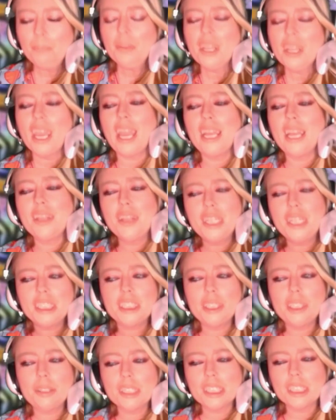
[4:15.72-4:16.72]
And this
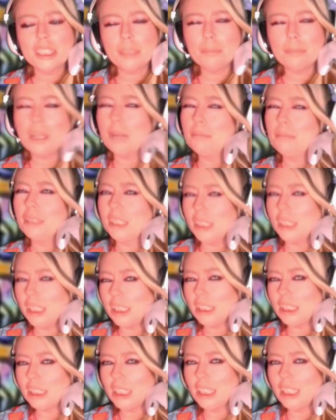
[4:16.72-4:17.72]
song is sometimes
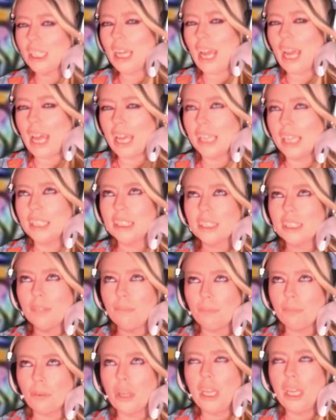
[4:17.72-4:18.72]
listed as
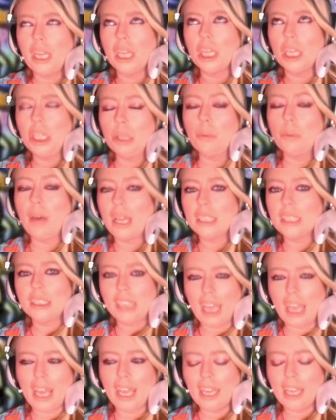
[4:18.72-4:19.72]
Freak
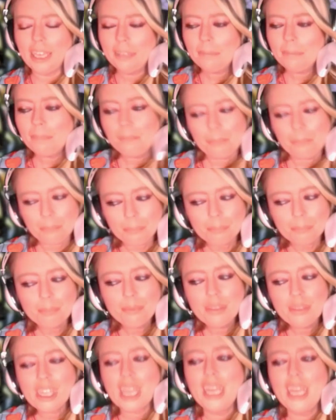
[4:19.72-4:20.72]
U.S.A.
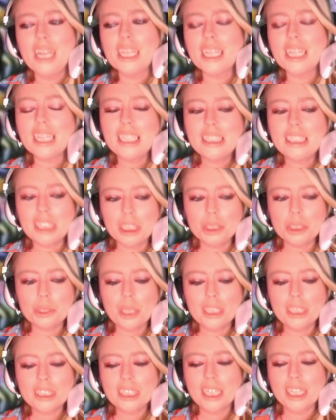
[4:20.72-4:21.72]
And I think that's
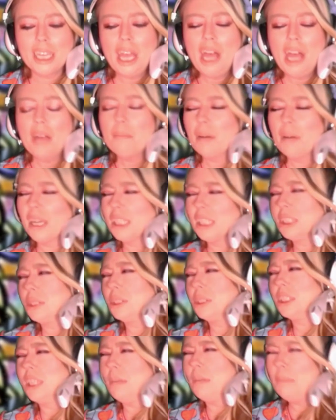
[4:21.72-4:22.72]
interesting because
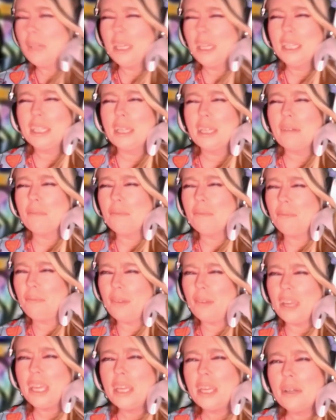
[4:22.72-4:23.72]
there's something that
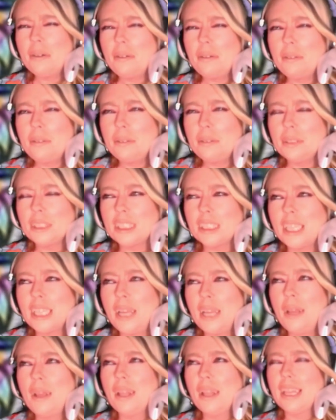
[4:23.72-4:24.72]
feels
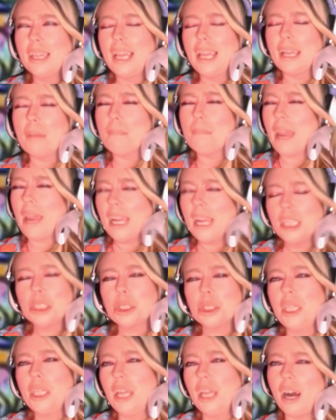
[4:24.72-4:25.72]
like
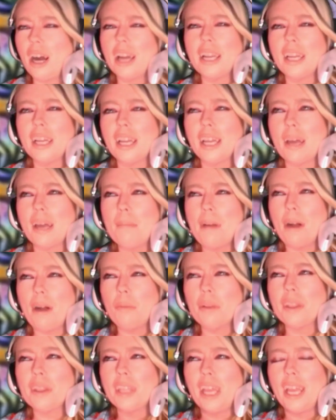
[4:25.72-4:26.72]
patriotic about
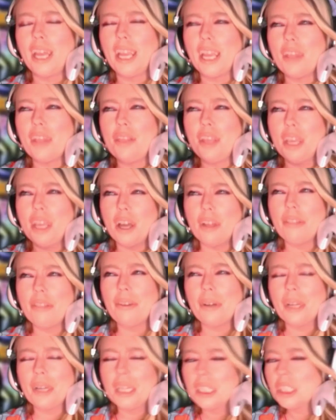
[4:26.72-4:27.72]
when like the
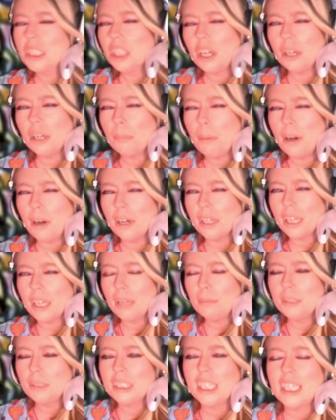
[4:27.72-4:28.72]
other guitar part
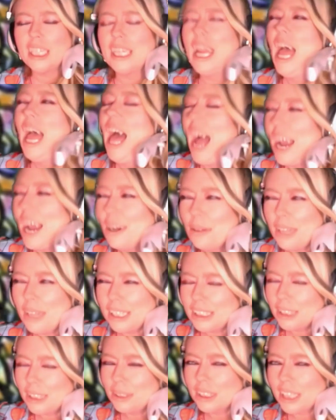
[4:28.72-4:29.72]
comes in. I know that
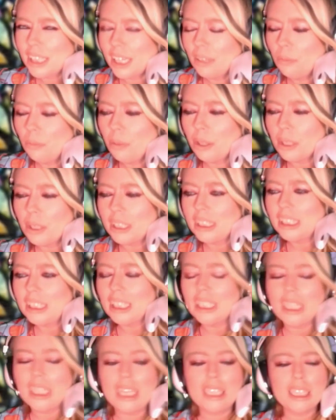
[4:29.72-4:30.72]
sounds kind of weird and
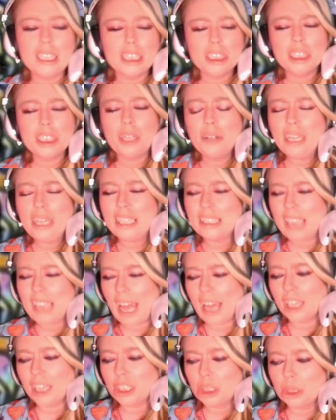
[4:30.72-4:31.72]
silly, and this song is
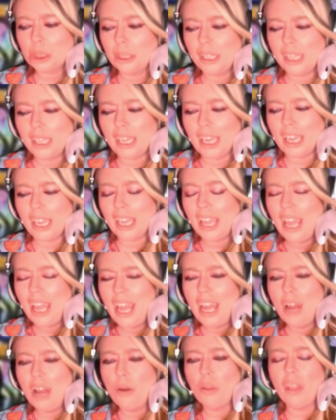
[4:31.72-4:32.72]
actually
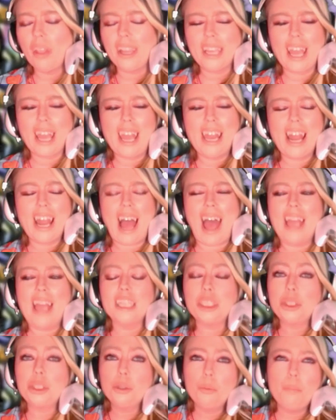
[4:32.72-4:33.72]
like
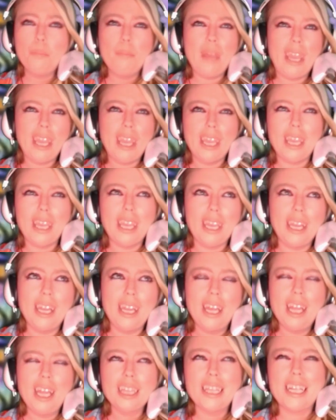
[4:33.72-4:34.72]
to me
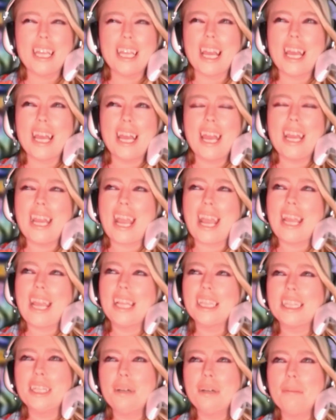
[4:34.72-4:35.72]
like an
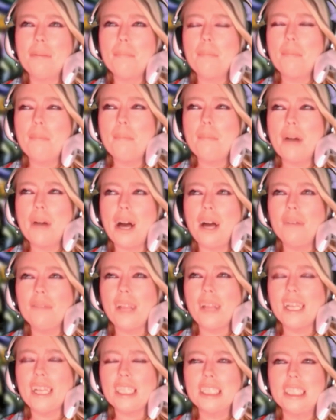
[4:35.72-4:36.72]
anthem of
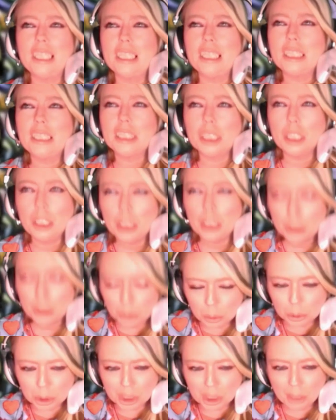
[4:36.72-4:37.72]
like
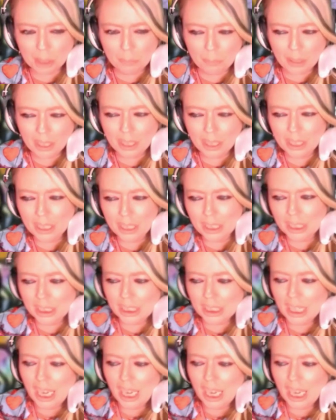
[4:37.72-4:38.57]
disillusionment